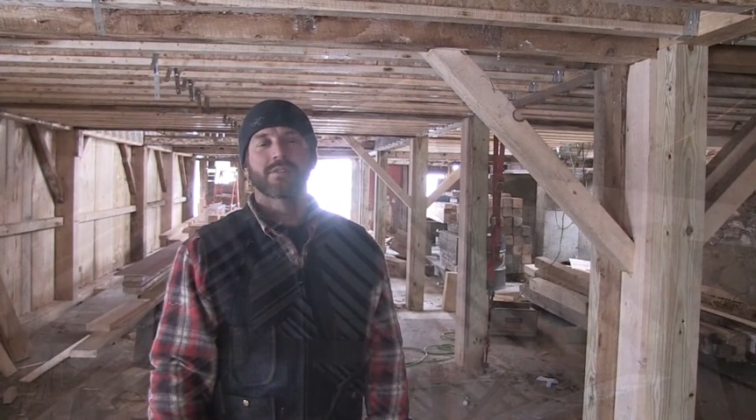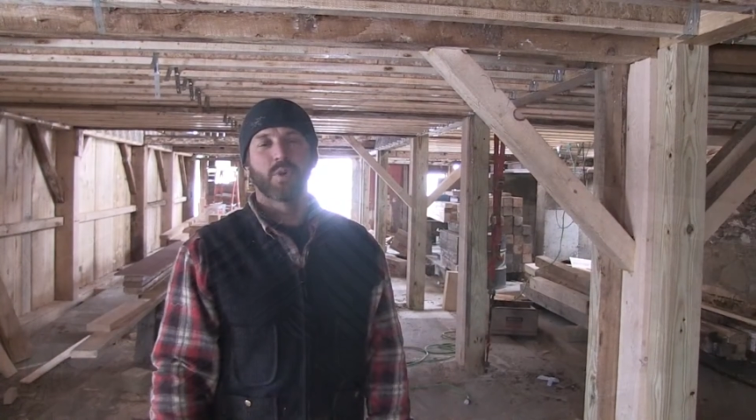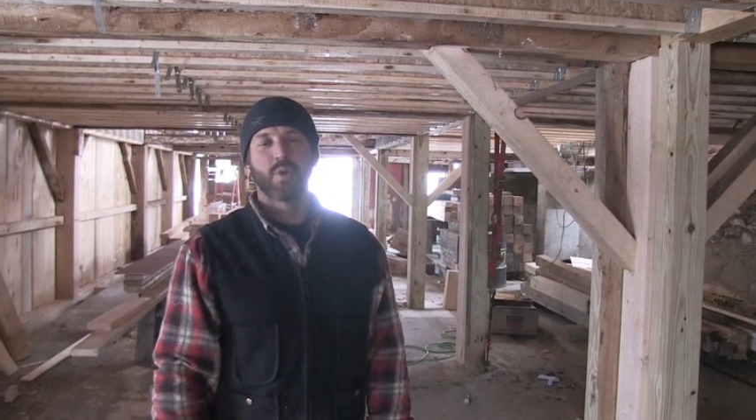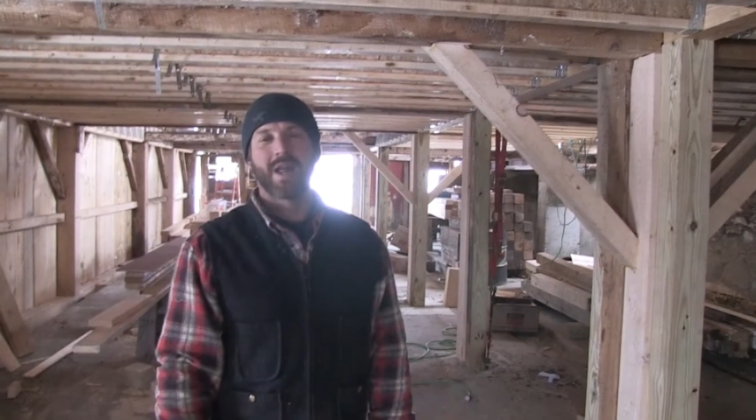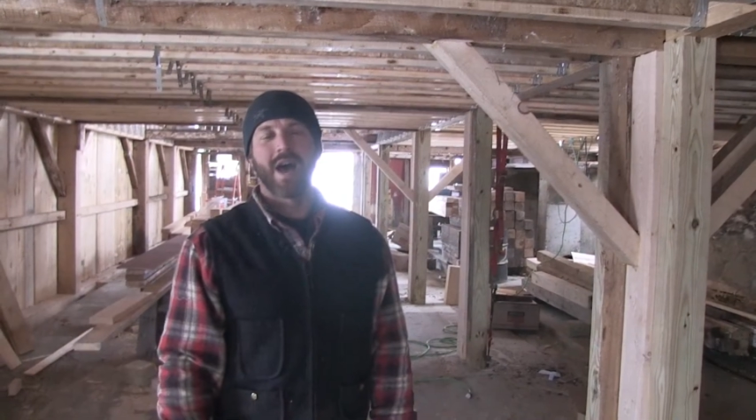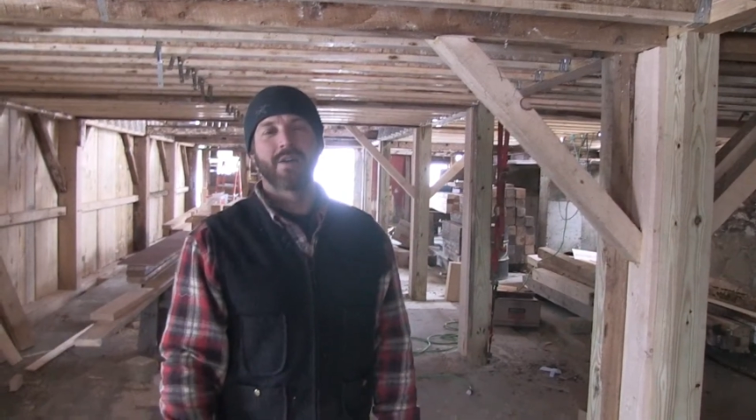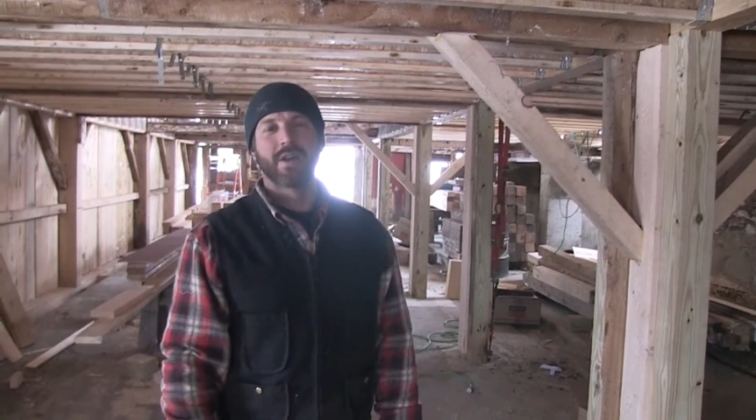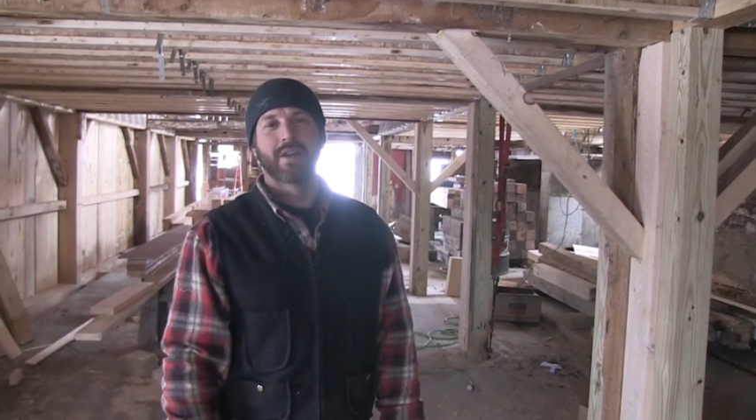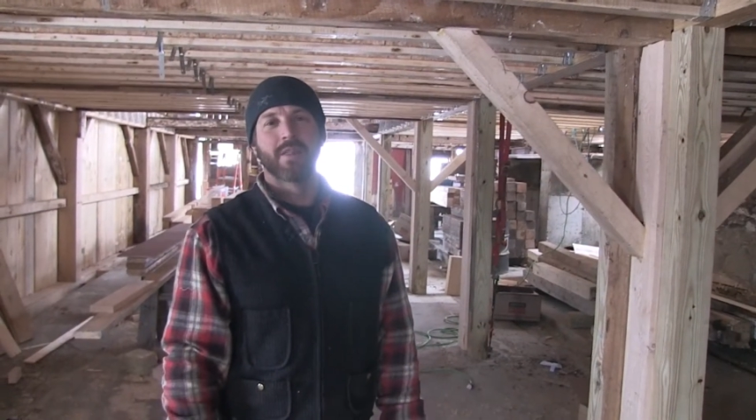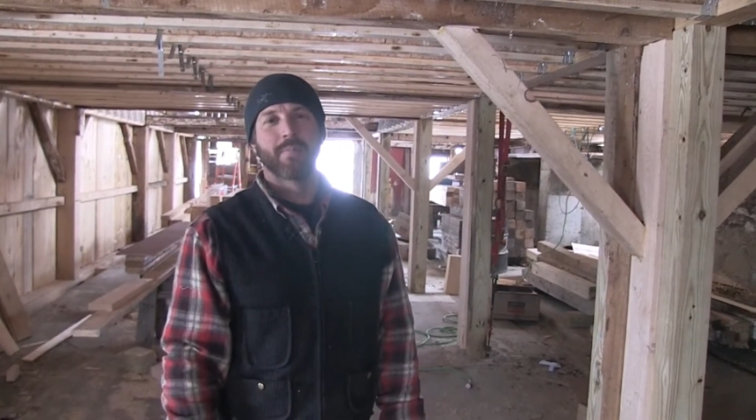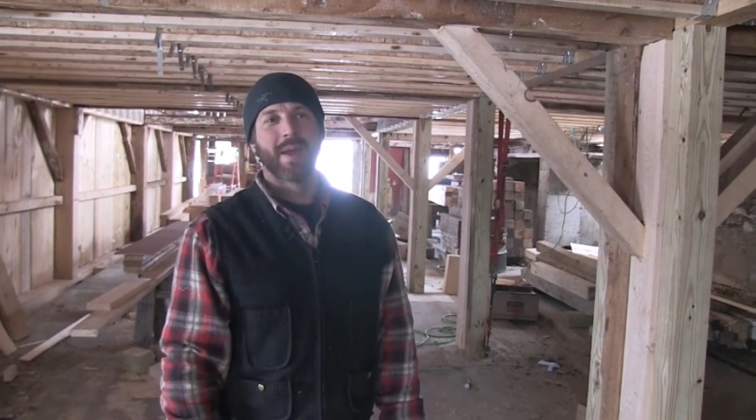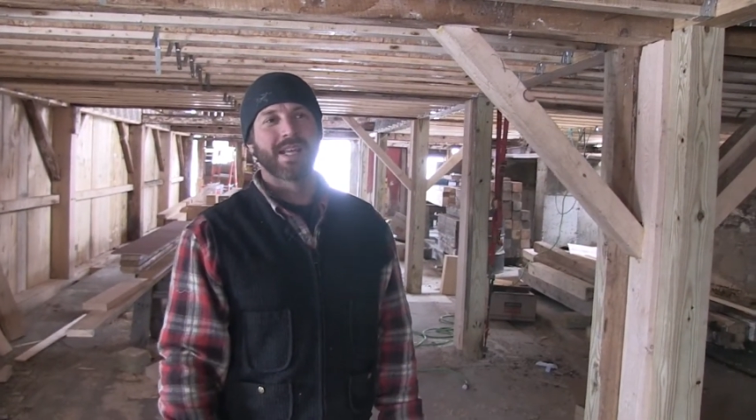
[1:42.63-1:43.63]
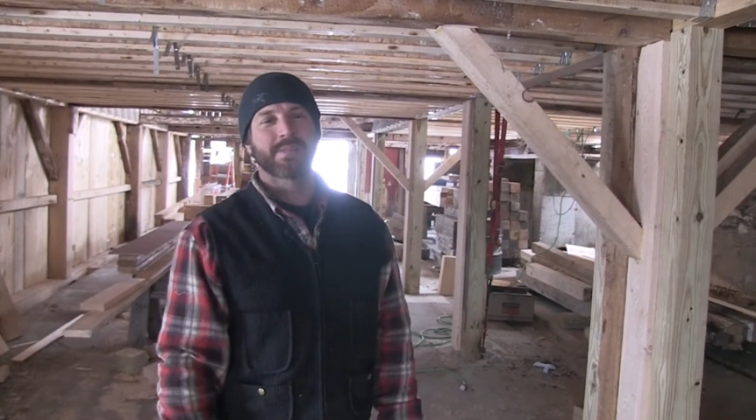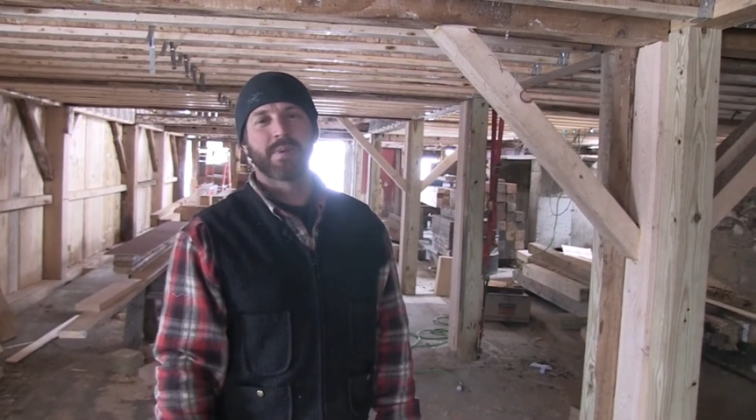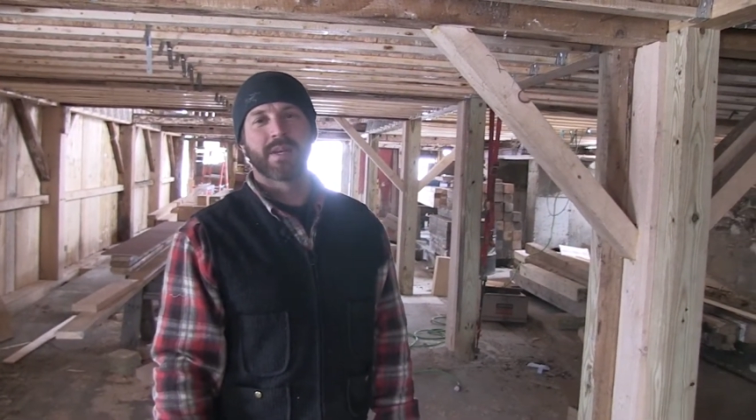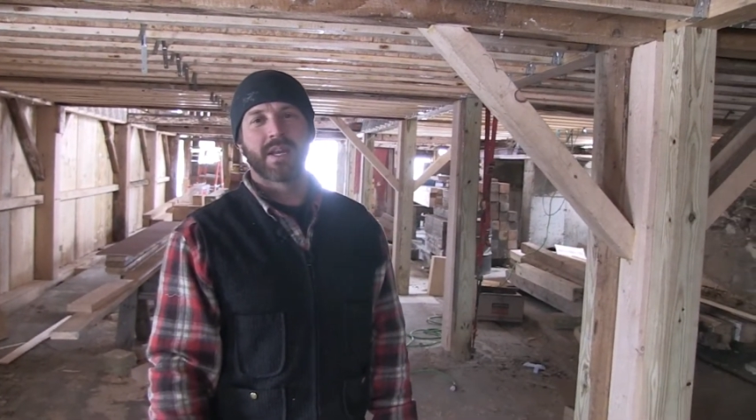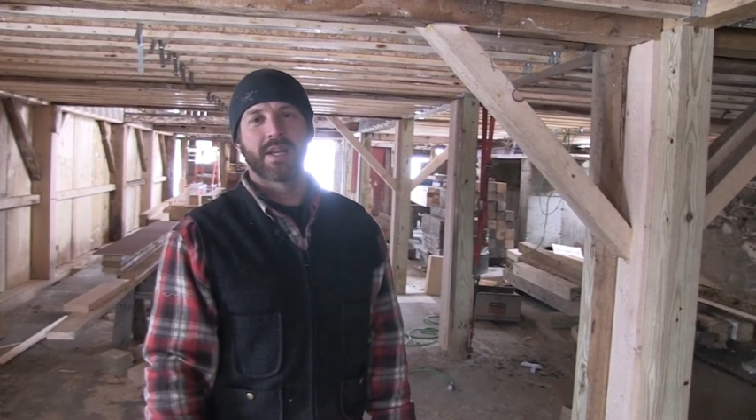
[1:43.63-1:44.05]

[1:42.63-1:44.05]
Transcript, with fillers: So we're down here in the basement,